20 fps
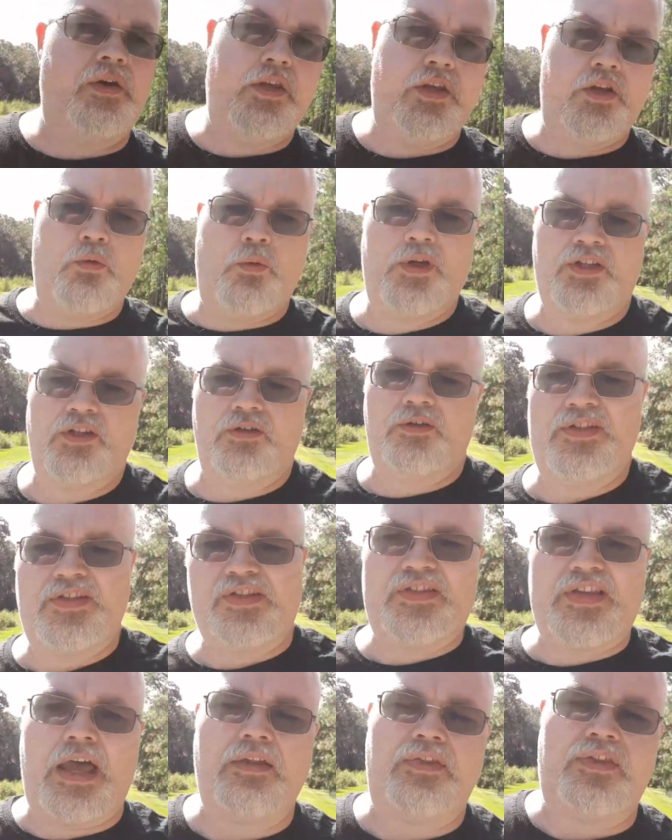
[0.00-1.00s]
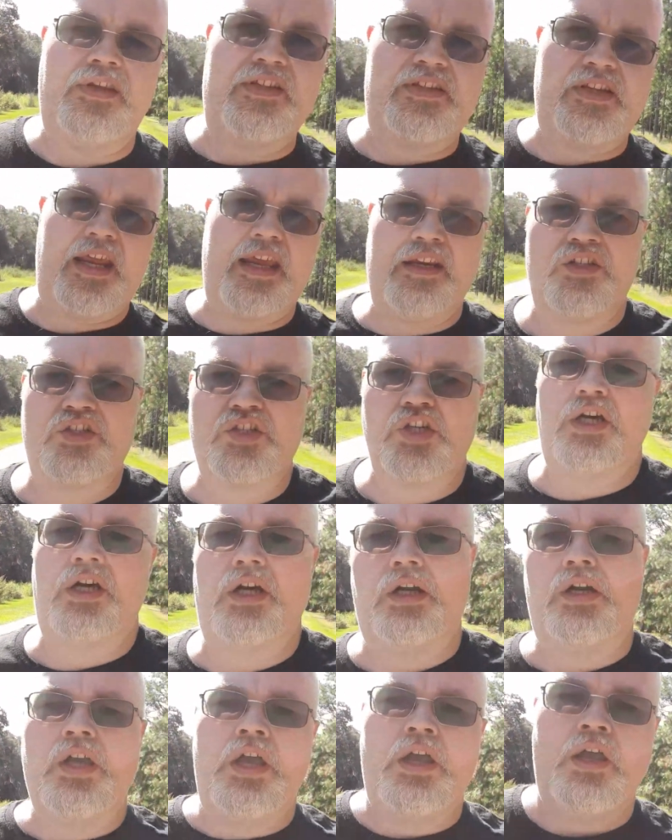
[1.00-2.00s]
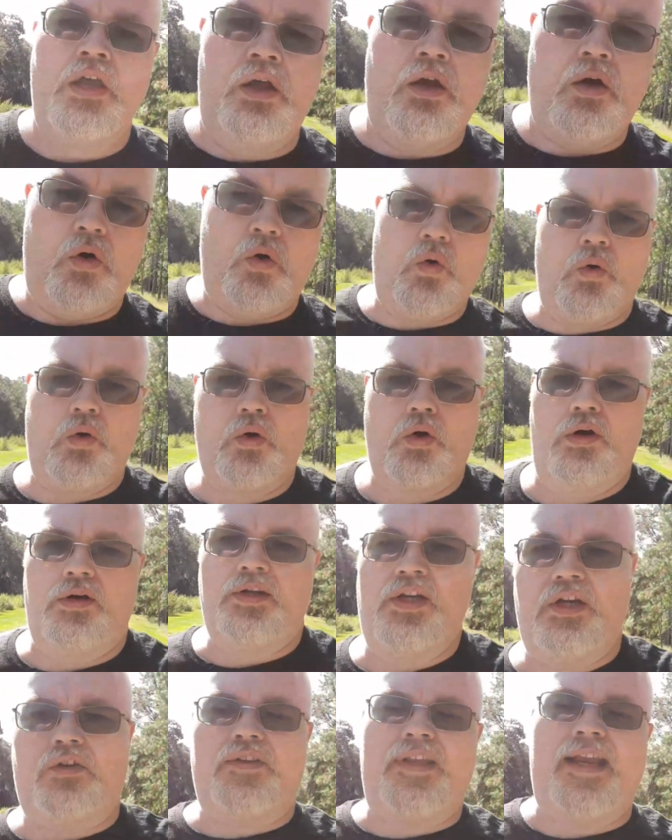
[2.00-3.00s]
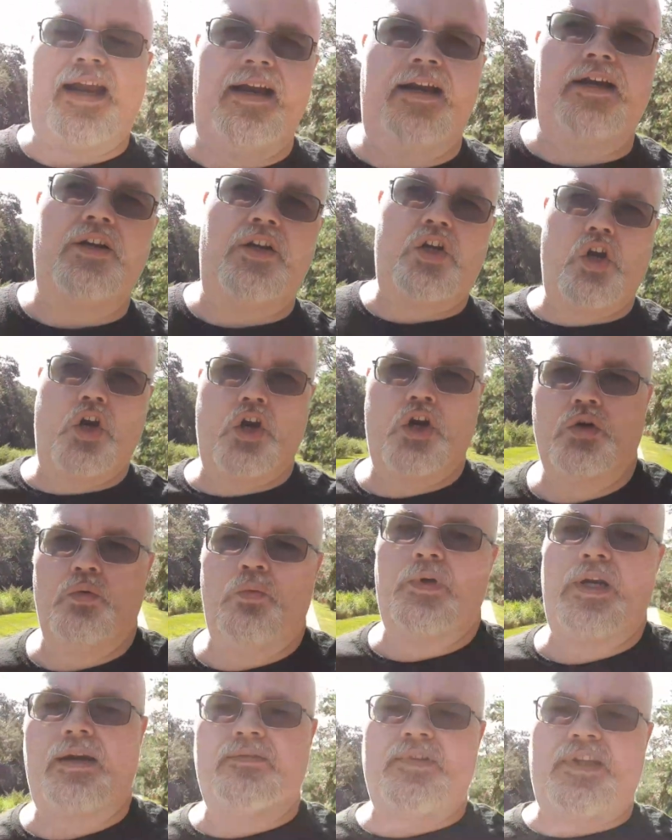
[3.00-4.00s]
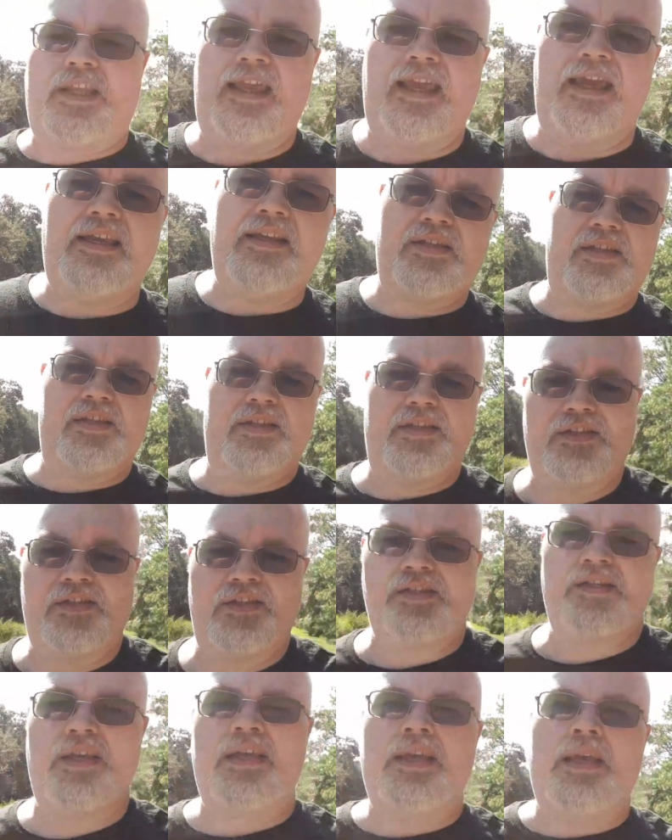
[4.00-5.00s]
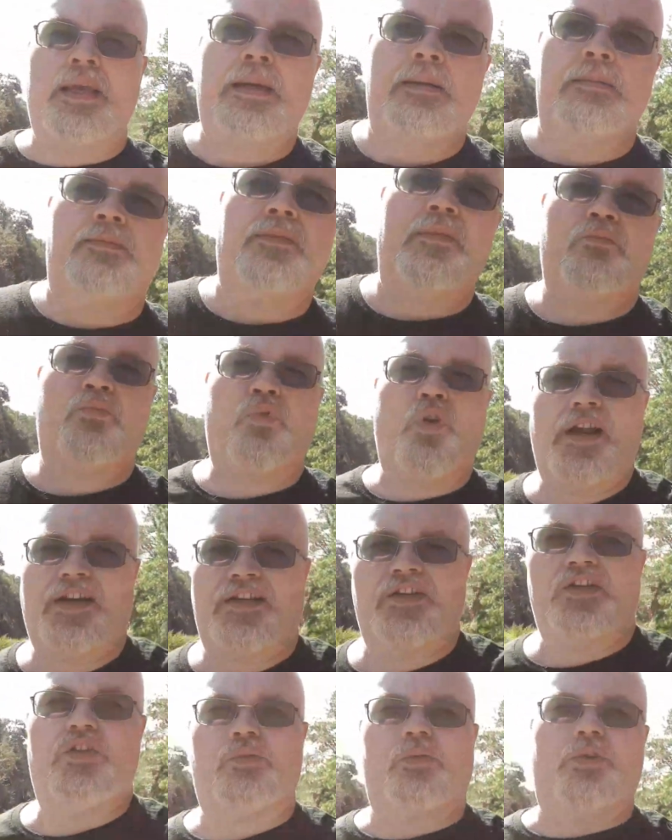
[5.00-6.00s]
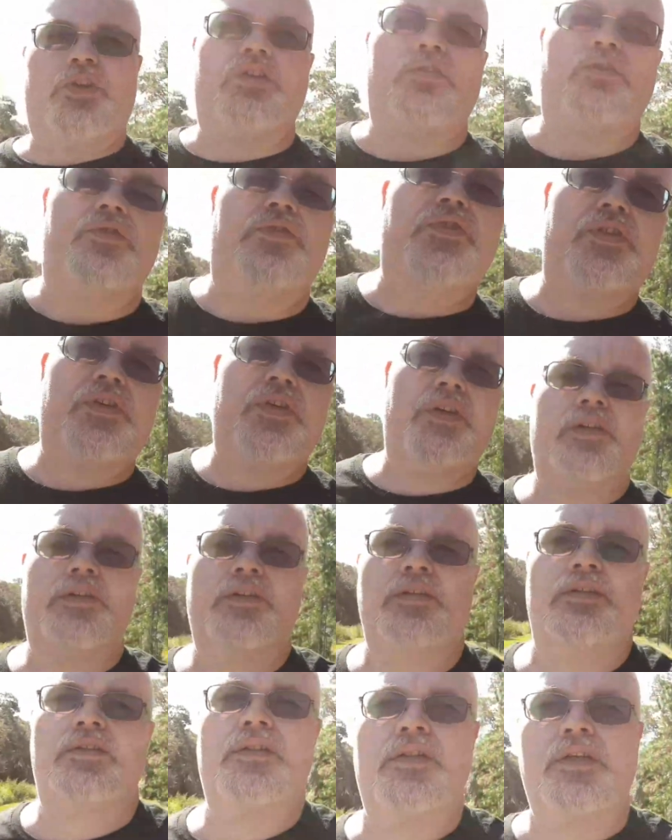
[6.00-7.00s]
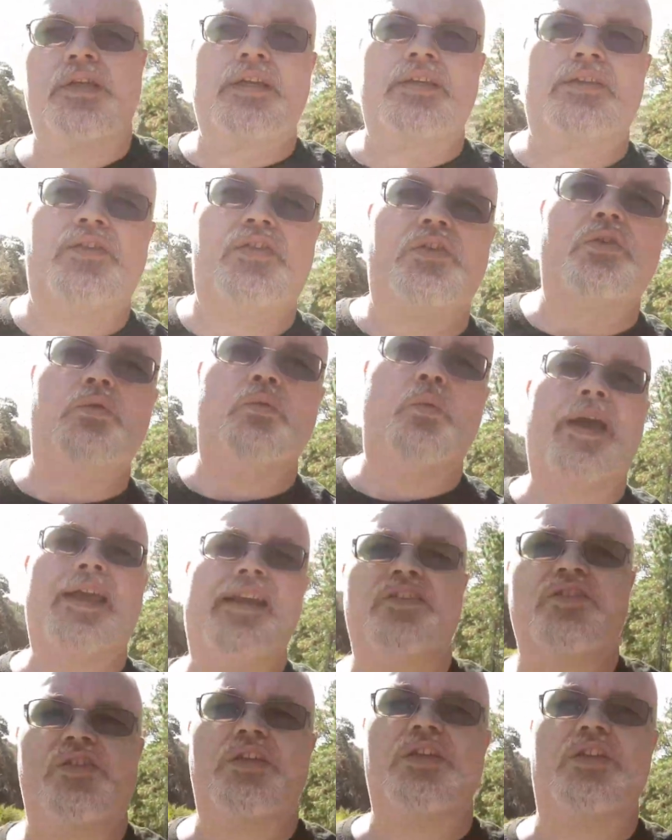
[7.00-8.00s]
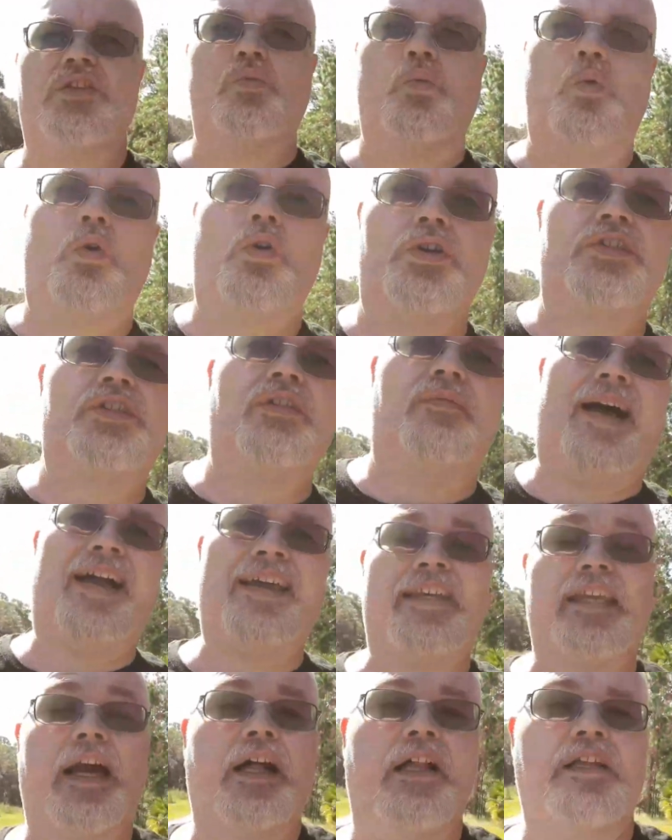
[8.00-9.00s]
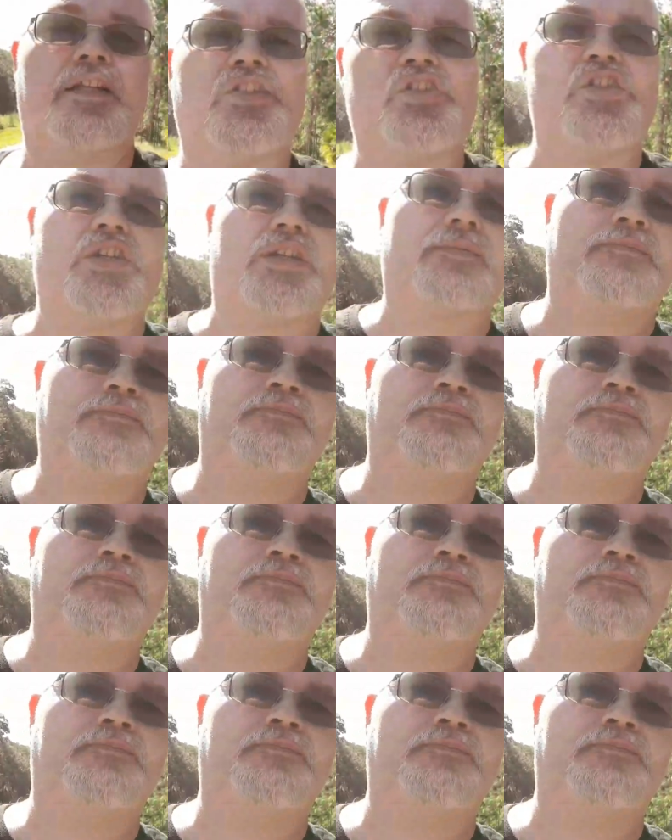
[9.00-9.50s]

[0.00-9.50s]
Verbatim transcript: you know, whether it's Southeast Asia or, you know, the Iron Curtain, whatever the case is, proxies were used to wage these wars of ideology.